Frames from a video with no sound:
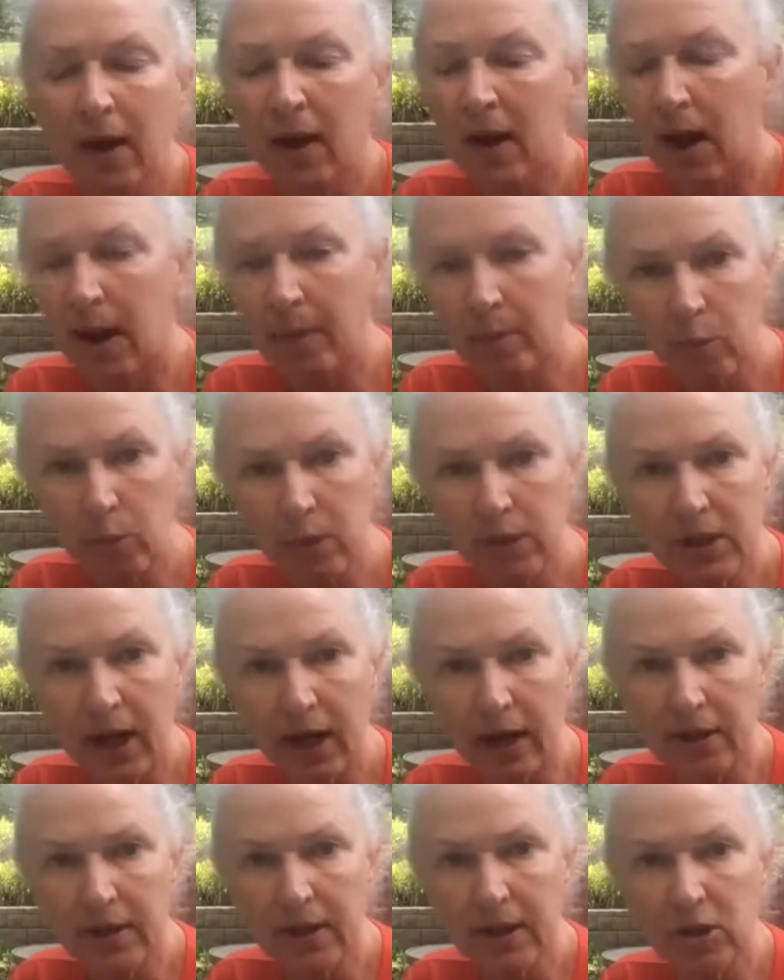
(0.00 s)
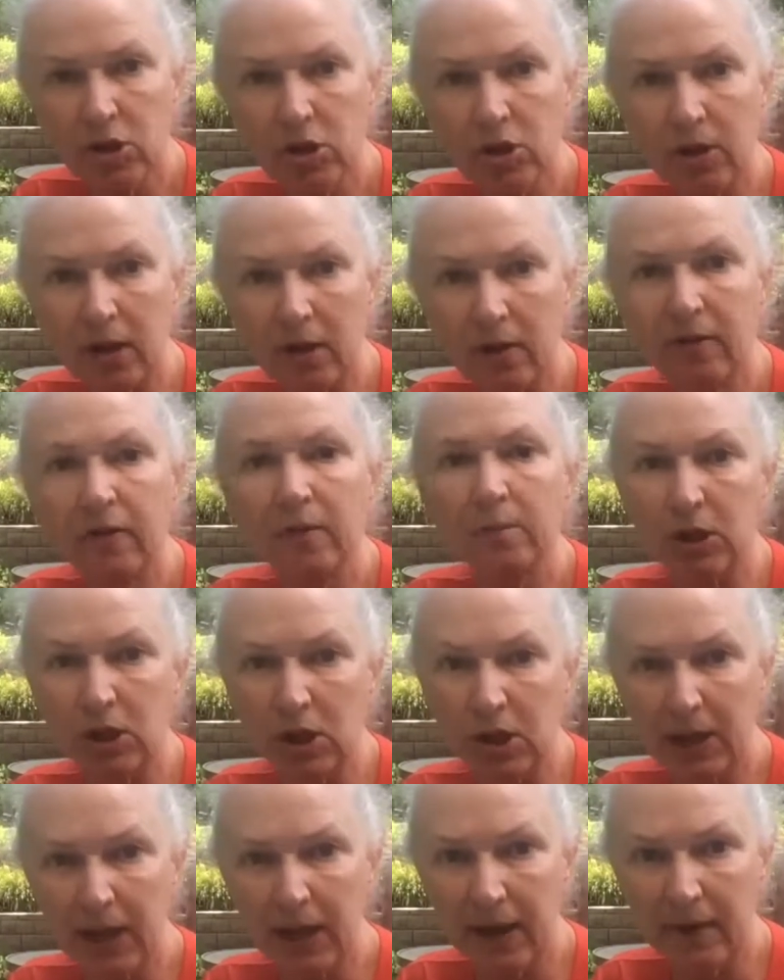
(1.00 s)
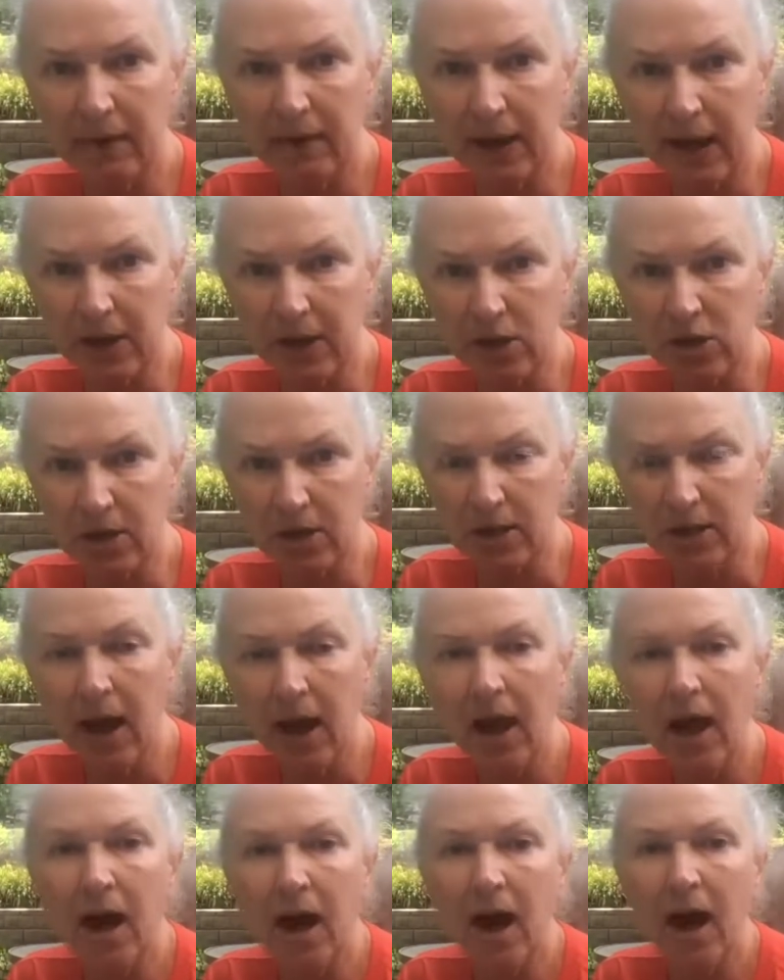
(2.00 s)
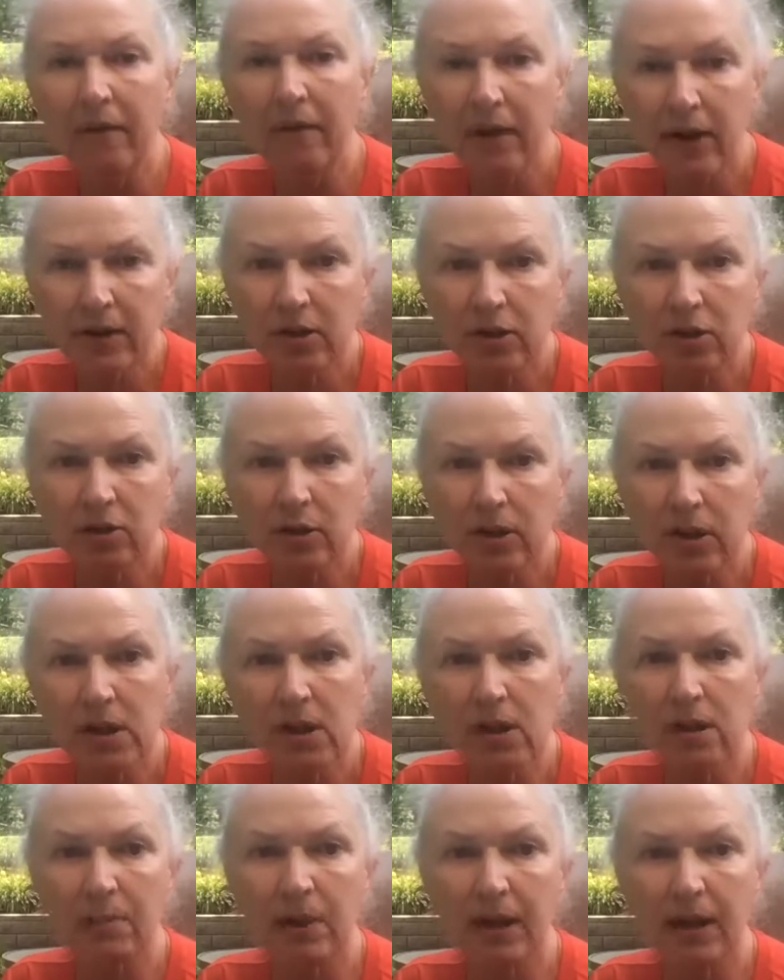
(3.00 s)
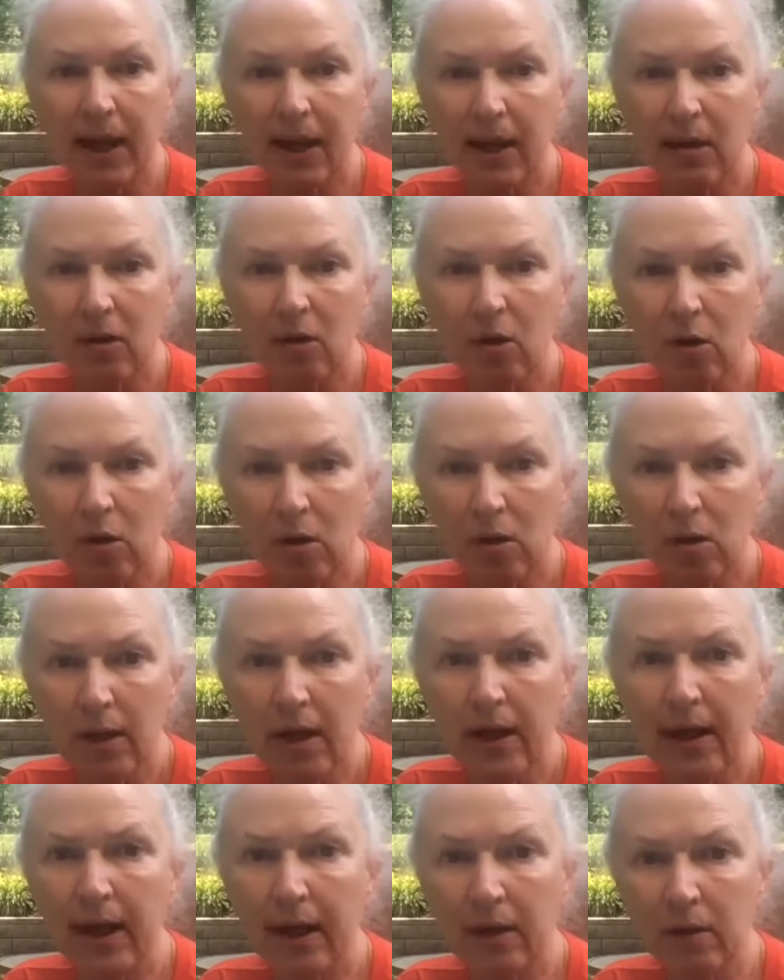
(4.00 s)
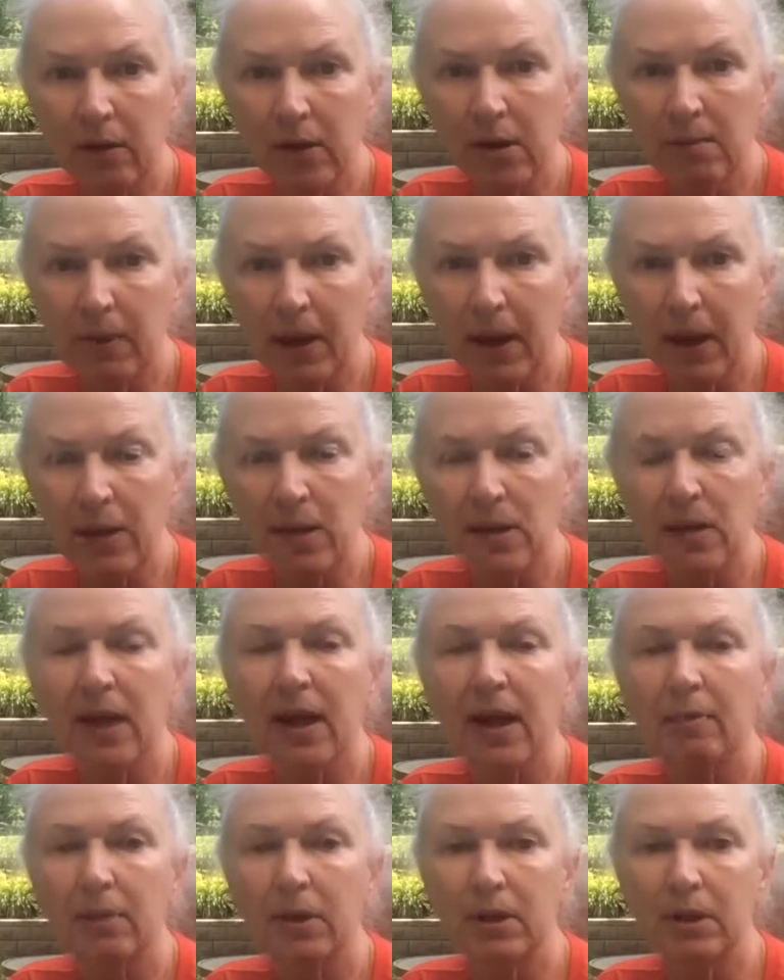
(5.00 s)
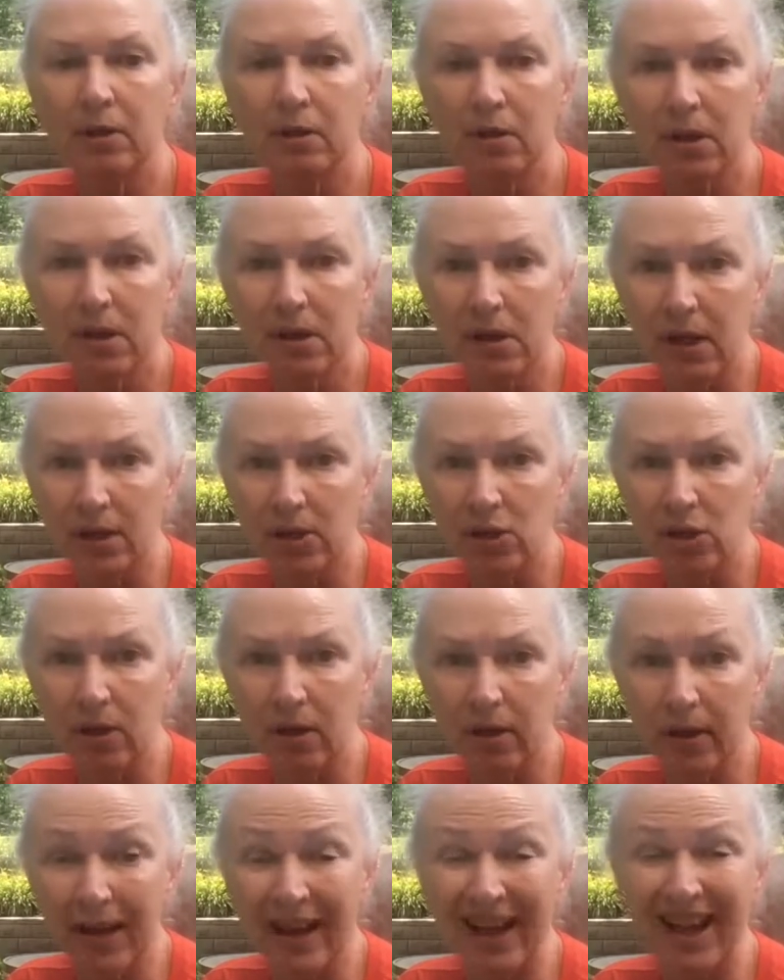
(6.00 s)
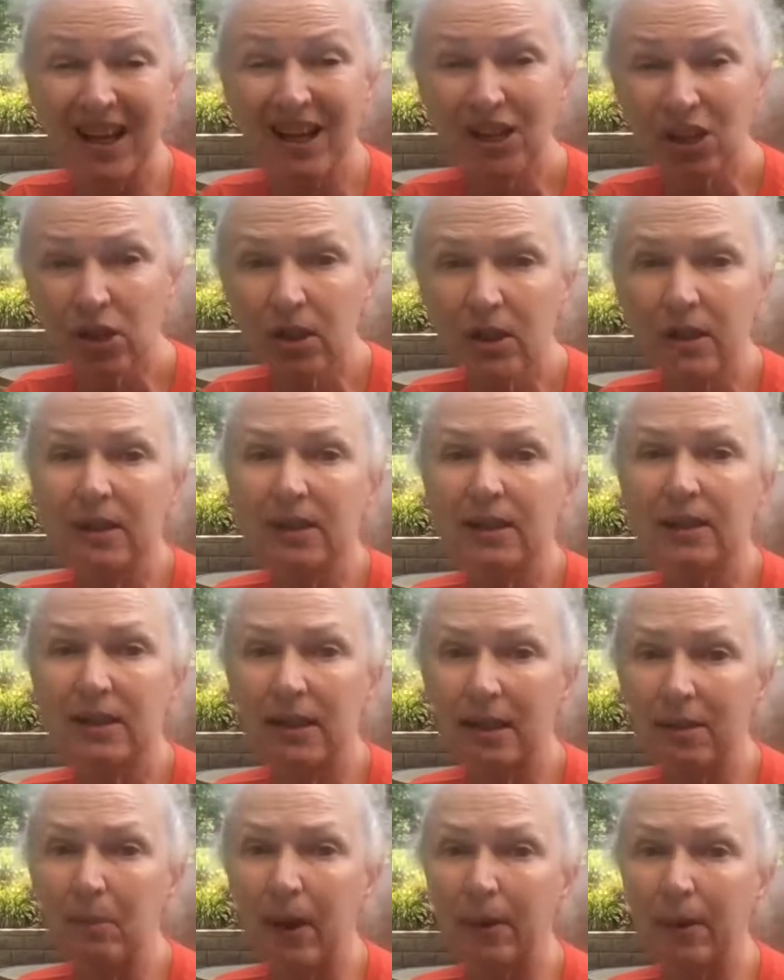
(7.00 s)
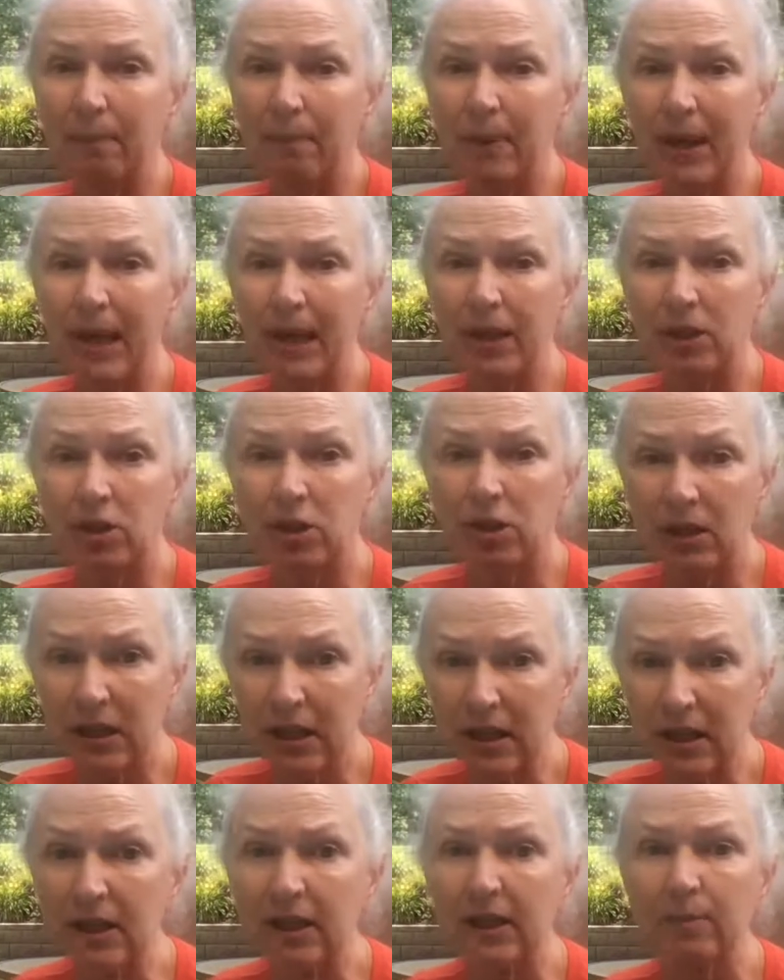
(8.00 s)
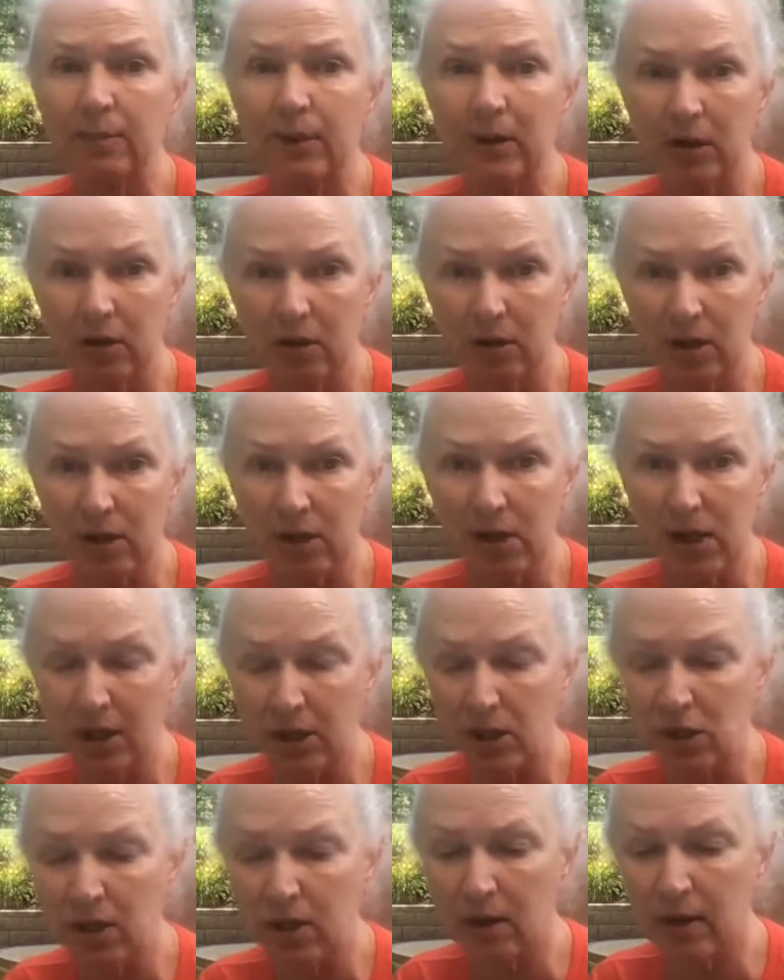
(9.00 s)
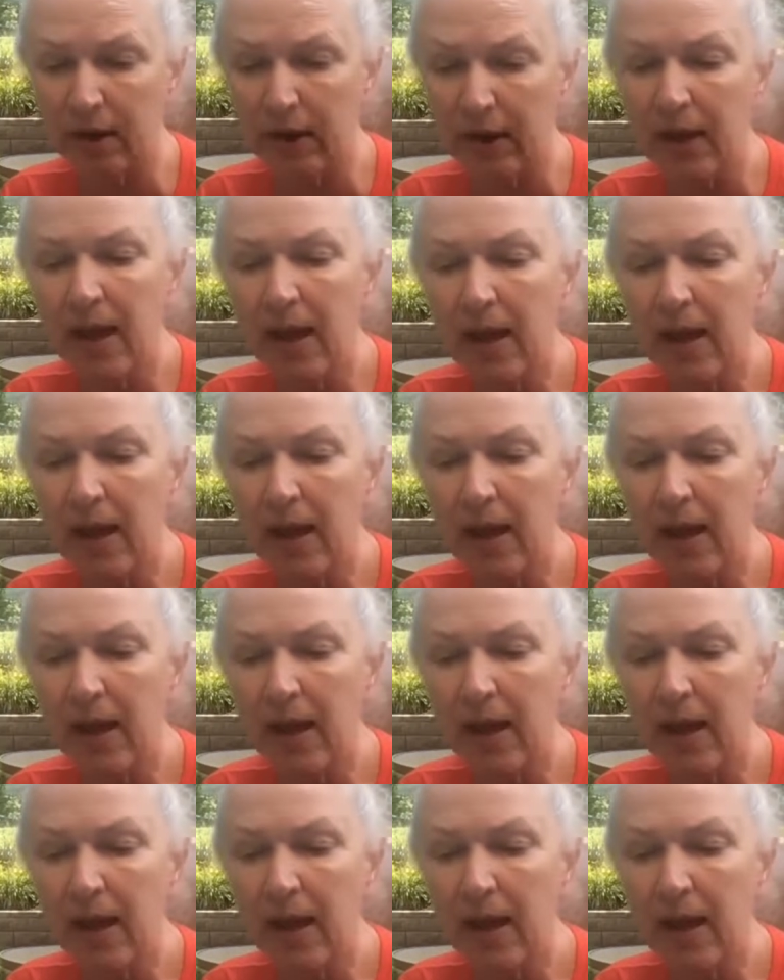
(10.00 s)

I'm a retired engineer from GE Aviation. I've got degrees in mechanical, aerospace, and materials engineering. I actually did my PhD in materials engineering,